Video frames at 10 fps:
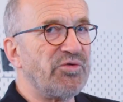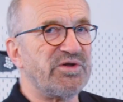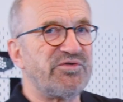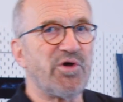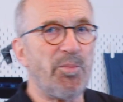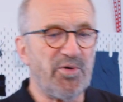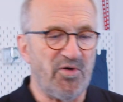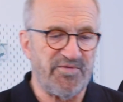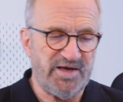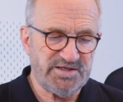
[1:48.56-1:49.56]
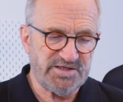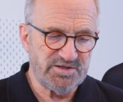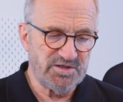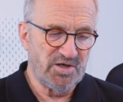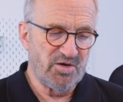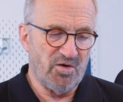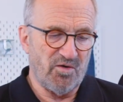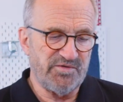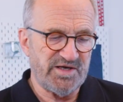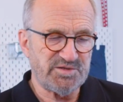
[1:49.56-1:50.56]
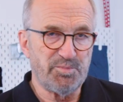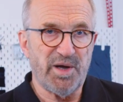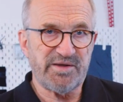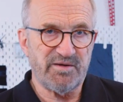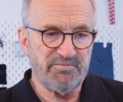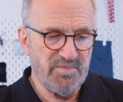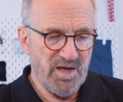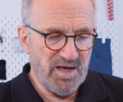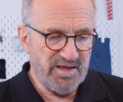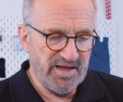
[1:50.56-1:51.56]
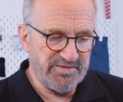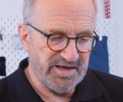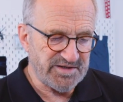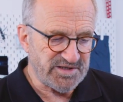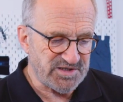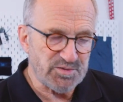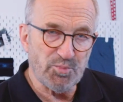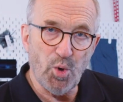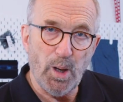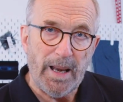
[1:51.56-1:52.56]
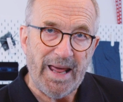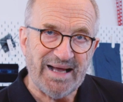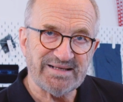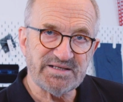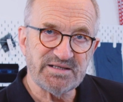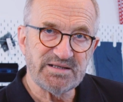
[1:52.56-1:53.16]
on the top of it, of this button, that there is a small lead.